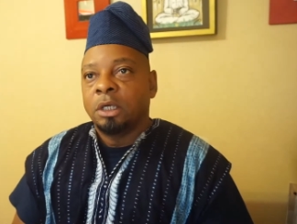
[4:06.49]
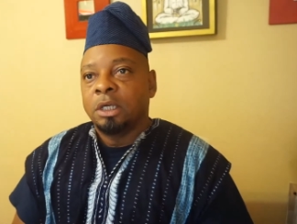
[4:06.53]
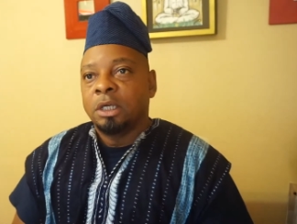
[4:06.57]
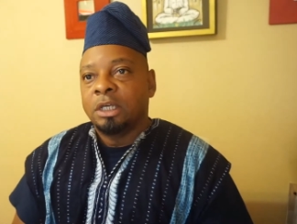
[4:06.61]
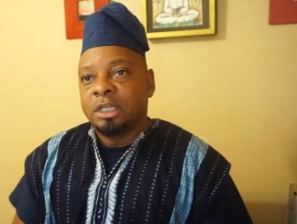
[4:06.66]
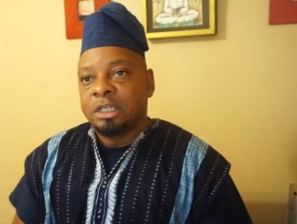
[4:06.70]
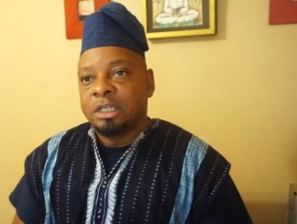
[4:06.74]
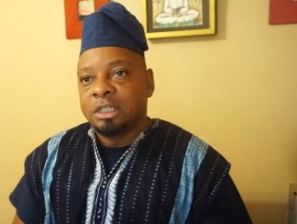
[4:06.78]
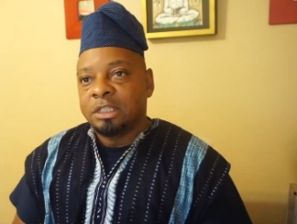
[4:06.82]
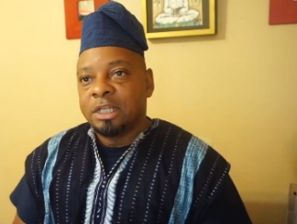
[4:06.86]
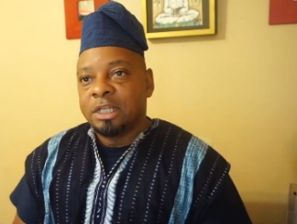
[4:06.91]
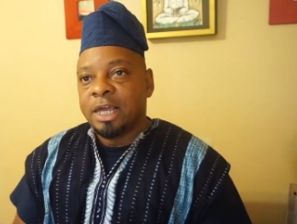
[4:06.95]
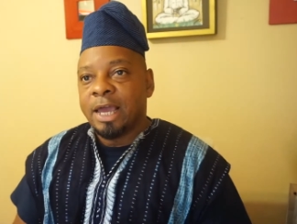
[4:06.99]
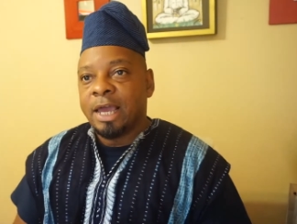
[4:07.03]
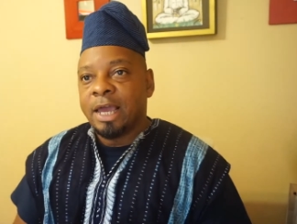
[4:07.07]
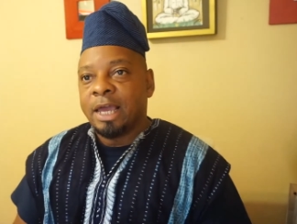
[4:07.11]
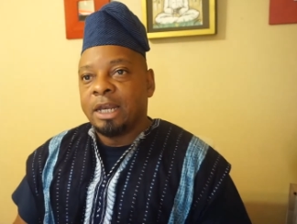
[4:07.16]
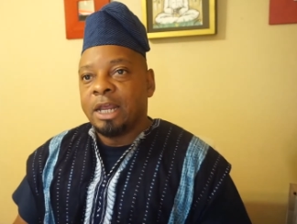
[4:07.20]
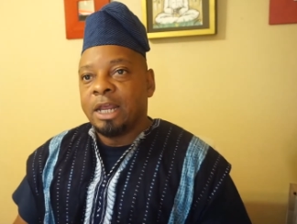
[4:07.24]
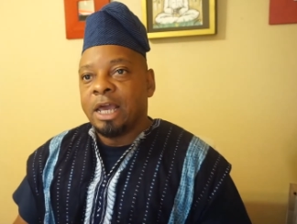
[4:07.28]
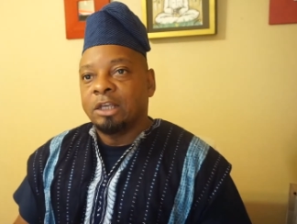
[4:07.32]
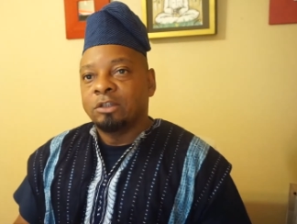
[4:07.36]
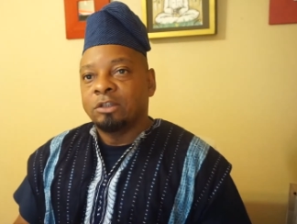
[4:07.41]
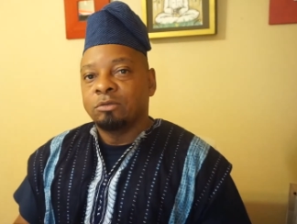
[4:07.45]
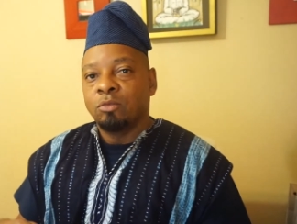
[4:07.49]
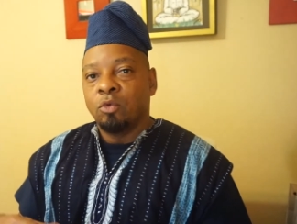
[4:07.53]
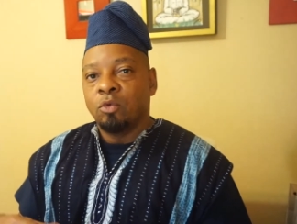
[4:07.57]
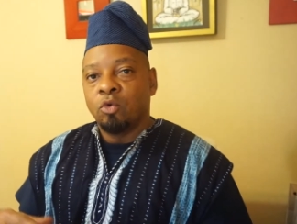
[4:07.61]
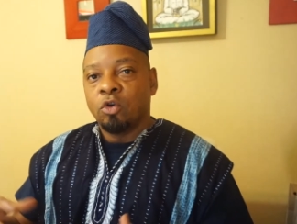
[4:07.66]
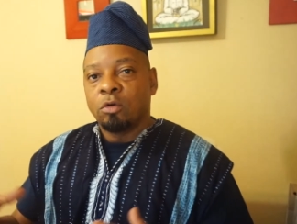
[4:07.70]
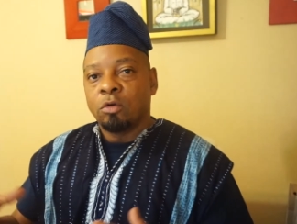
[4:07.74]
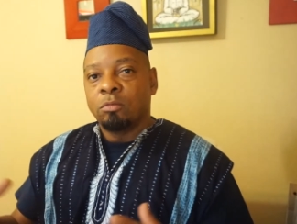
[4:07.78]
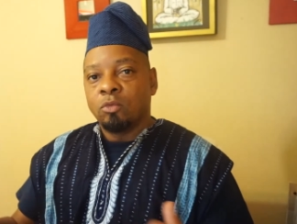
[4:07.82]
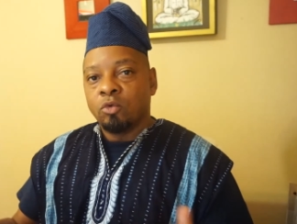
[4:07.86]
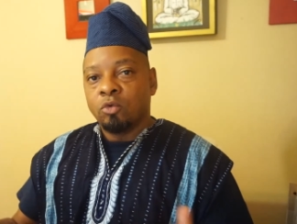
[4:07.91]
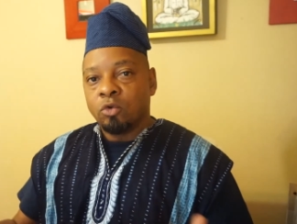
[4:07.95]
is that as
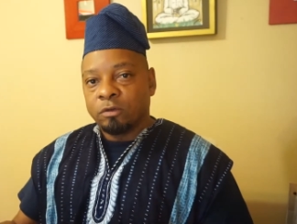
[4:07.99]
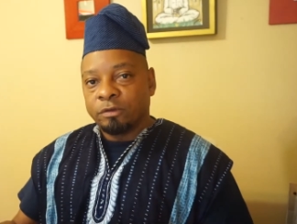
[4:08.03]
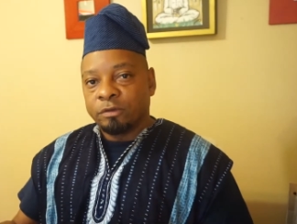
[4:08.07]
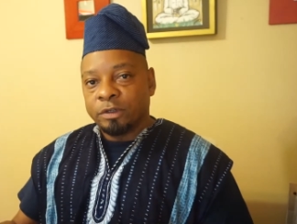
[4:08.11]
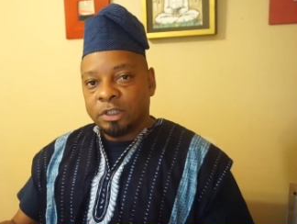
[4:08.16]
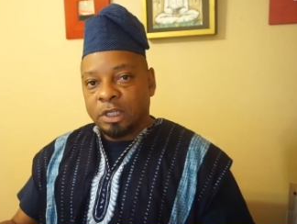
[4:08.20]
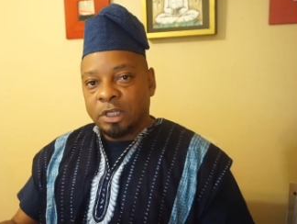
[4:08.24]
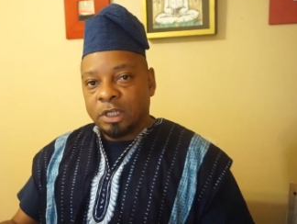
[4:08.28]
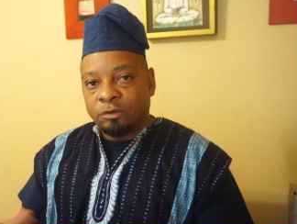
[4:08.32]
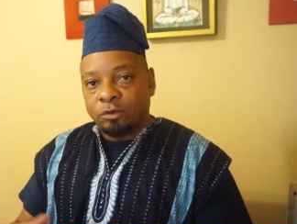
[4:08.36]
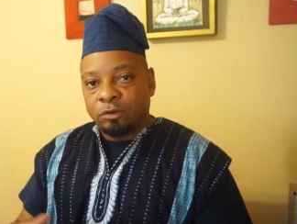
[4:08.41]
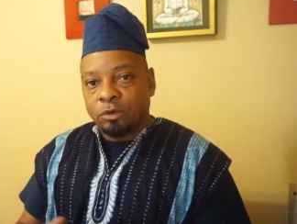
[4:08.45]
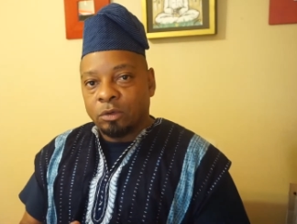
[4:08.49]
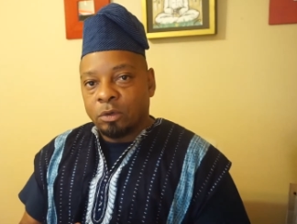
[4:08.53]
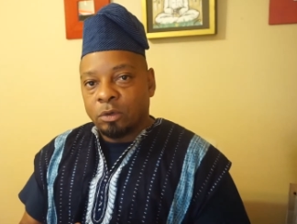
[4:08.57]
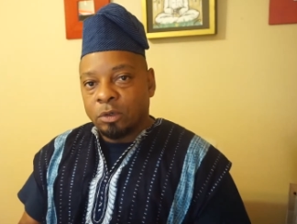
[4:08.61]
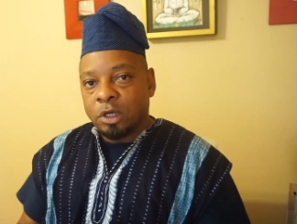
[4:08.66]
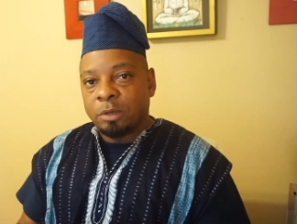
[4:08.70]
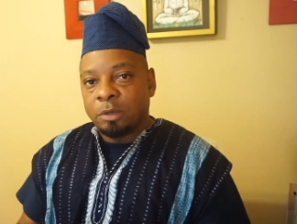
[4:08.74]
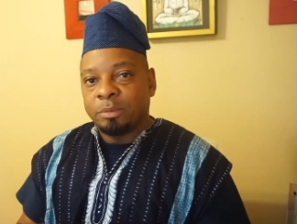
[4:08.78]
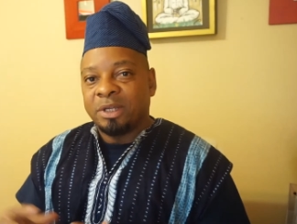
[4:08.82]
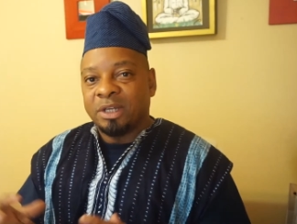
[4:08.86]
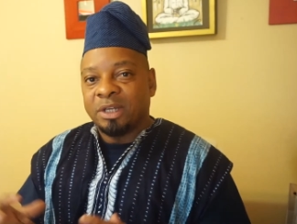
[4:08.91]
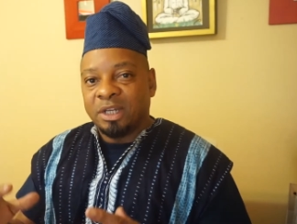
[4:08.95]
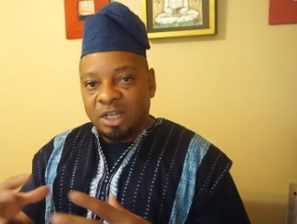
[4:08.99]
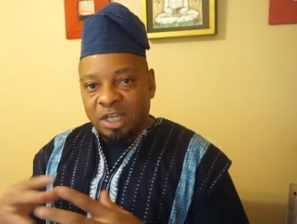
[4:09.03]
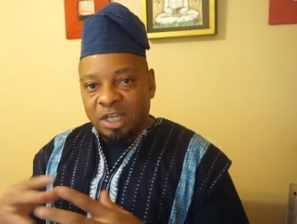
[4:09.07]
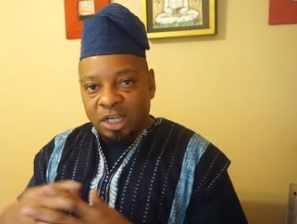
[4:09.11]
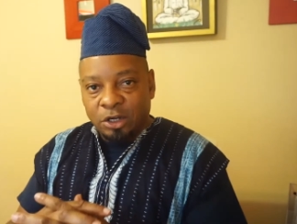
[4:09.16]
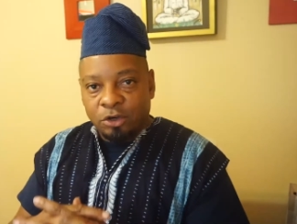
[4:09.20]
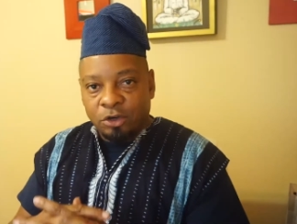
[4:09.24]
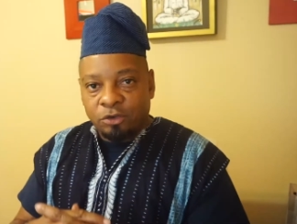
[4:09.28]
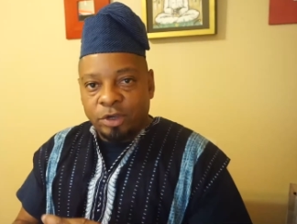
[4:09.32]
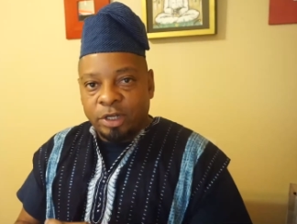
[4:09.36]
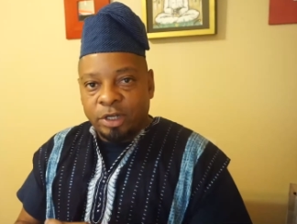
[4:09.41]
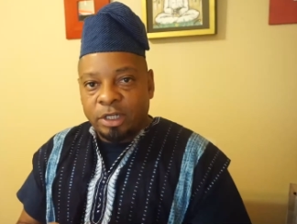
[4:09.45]
more and more of us have grown up in an
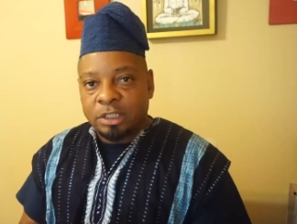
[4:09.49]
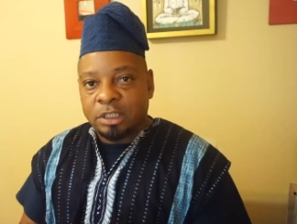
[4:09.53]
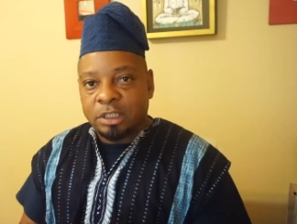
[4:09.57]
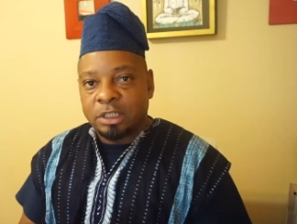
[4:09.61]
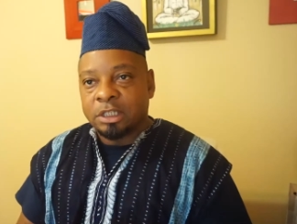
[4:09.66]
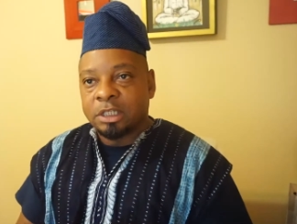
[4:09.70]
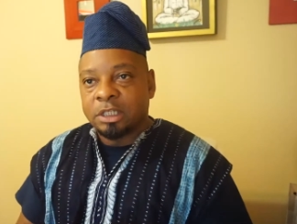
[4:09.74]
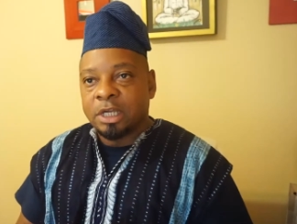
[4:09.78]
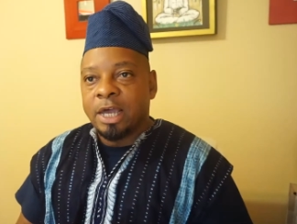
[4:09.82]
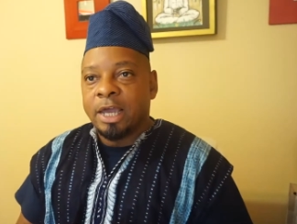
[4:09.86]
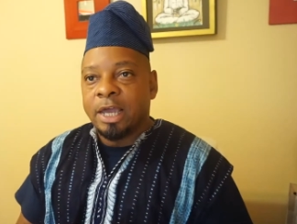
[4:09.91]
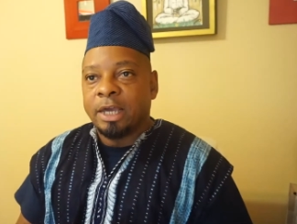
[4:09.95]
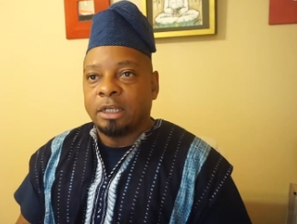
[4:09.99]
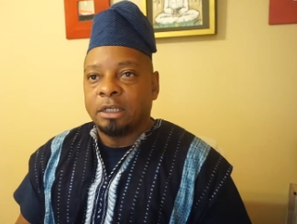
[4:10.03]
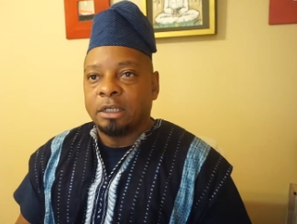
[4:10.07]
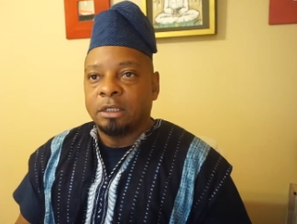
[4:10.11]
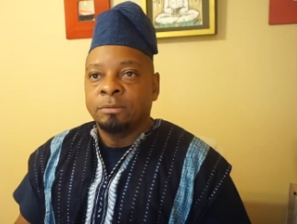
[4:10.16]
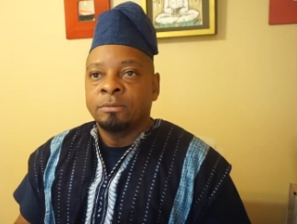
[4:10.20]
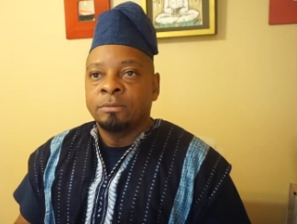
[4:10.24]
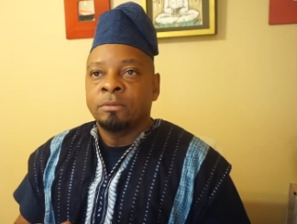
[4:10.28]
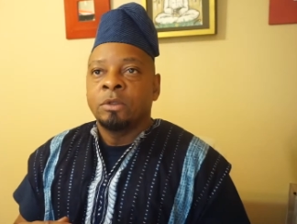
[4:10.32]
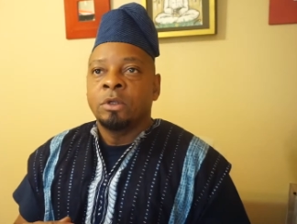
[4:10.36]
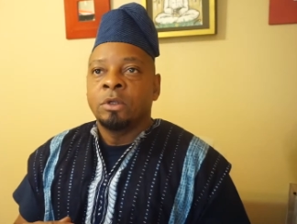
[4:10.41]
integrated society,